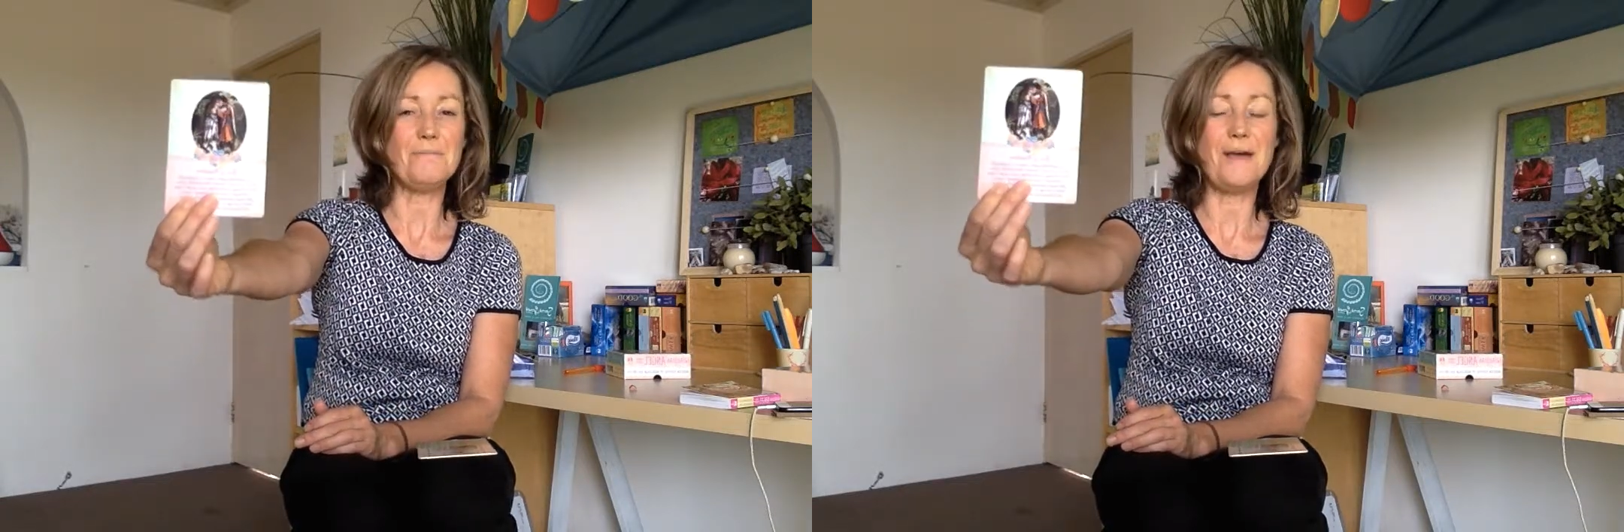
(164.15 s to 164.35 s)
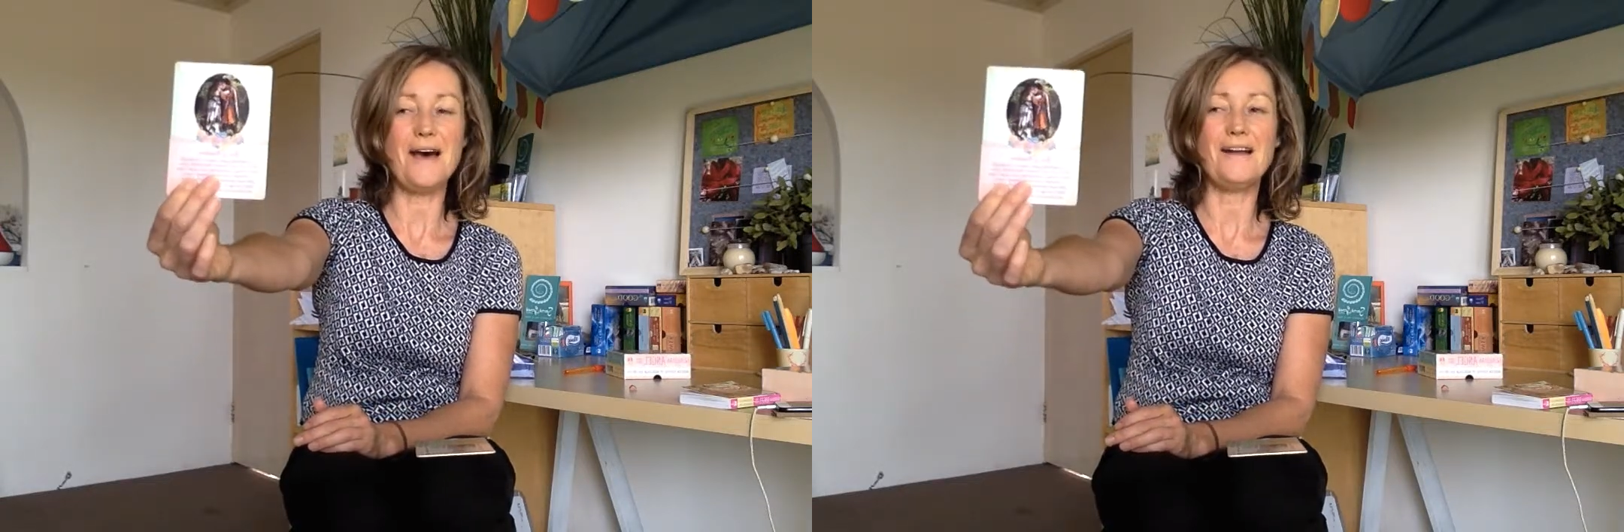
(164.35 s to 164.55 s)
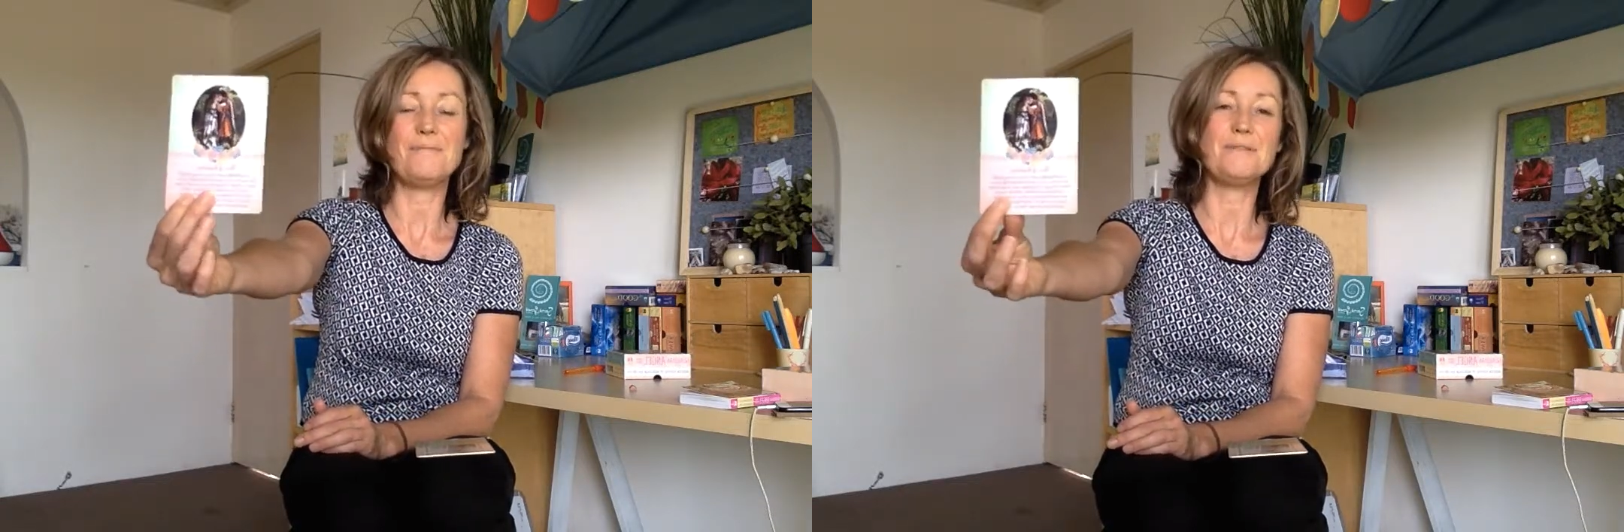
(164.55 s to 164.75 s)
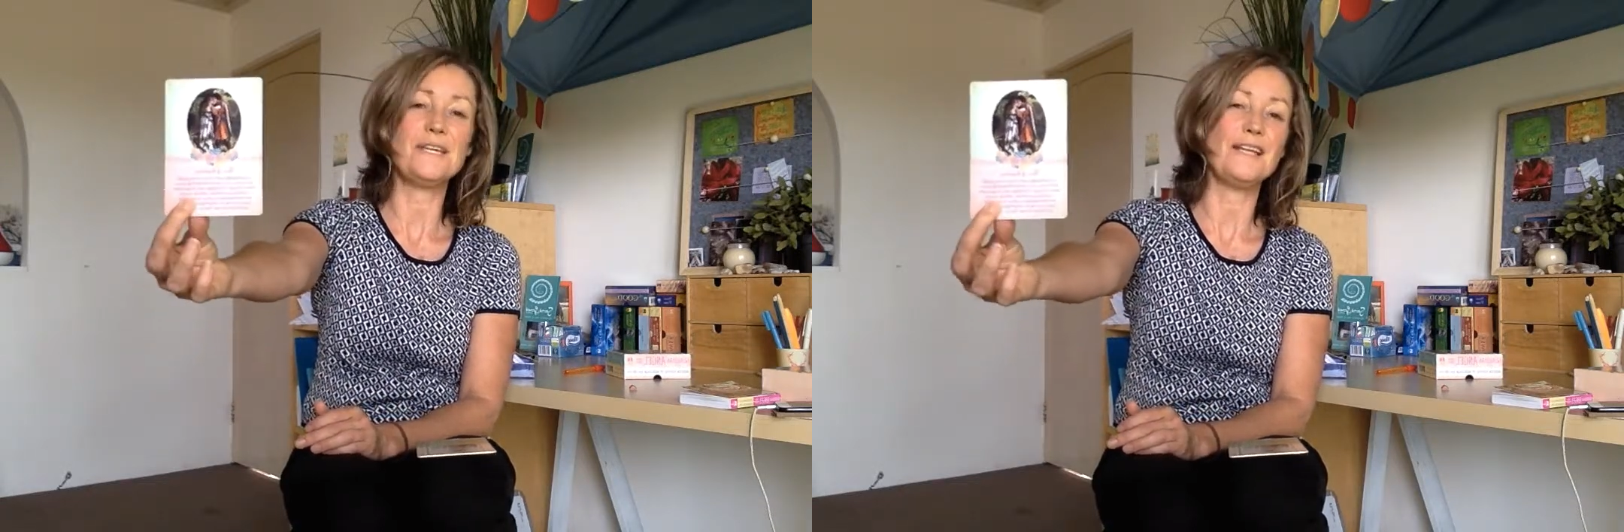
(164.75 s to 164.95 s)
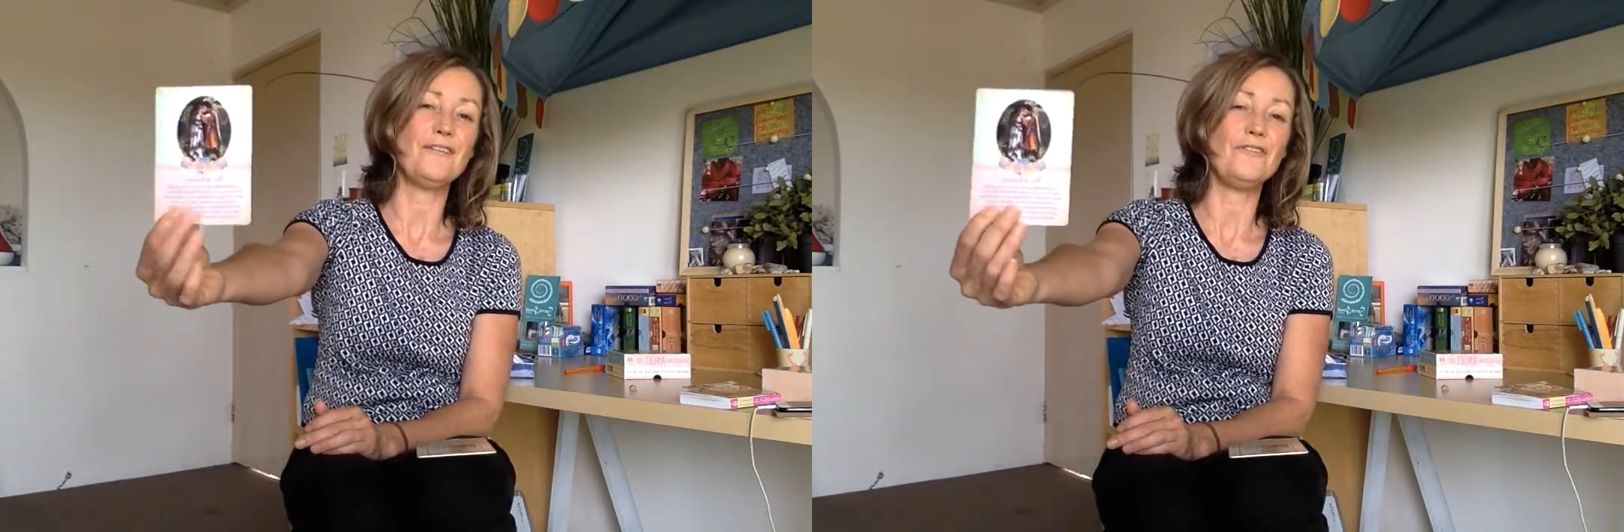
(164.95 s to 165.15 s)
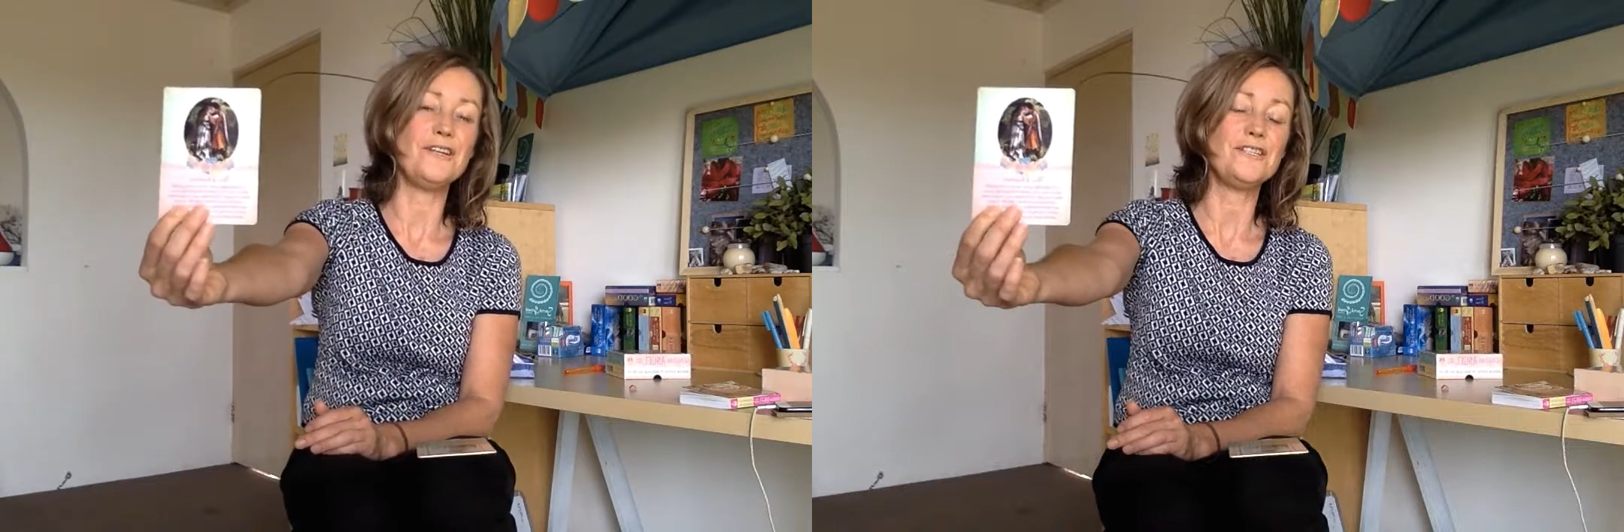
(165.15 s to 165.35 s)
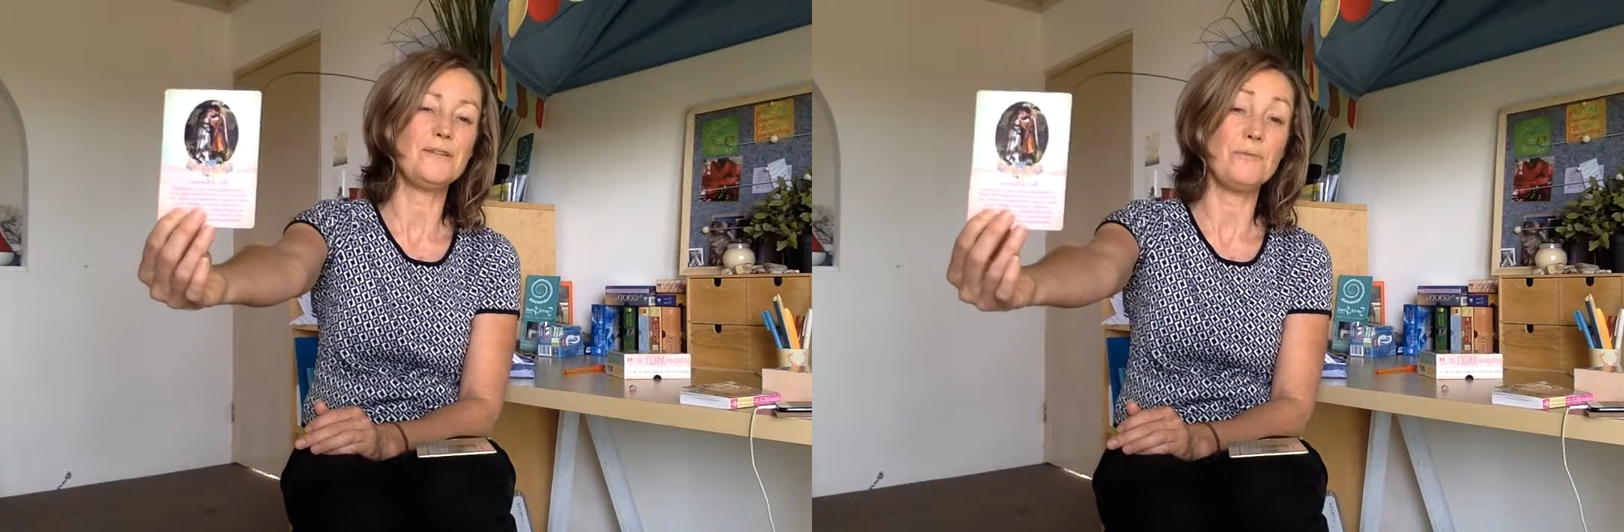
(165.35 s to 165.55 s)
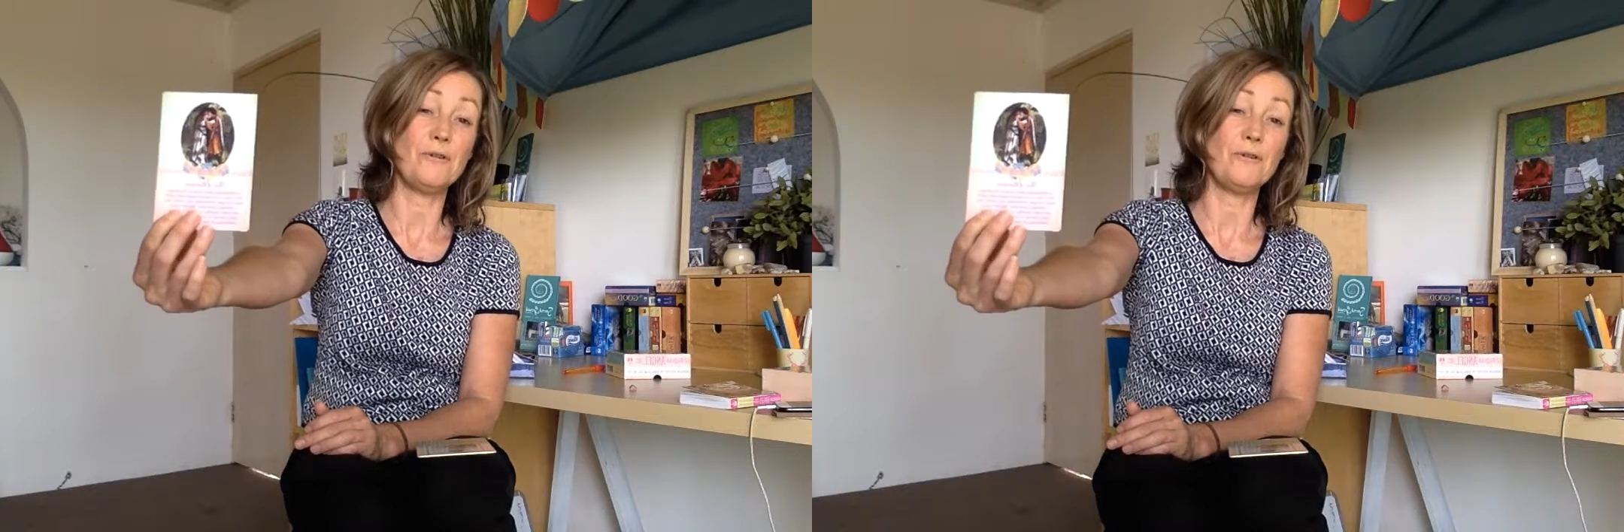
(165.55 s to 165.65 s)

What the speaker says: about a particular friendship